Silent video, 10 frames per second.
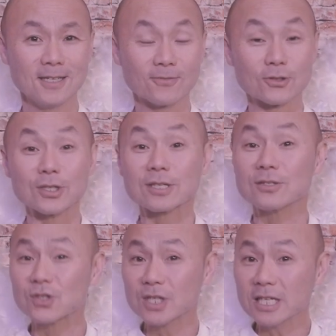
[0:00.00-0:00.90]
For she's
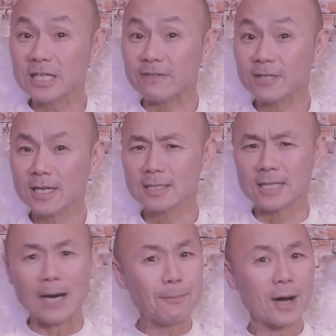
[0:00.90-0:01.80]
conceived
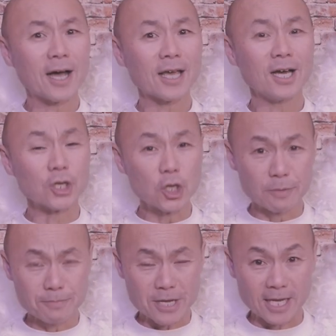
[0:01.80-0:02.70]
not by a
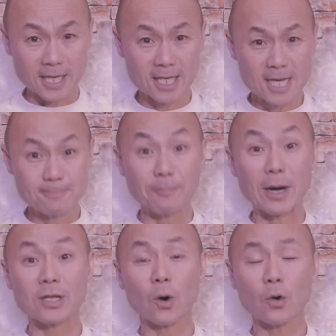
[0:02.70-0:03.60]
human being, but
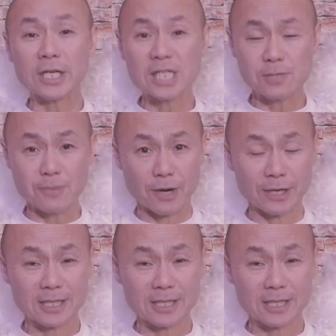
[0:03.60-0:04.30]
by the Holy Spirit.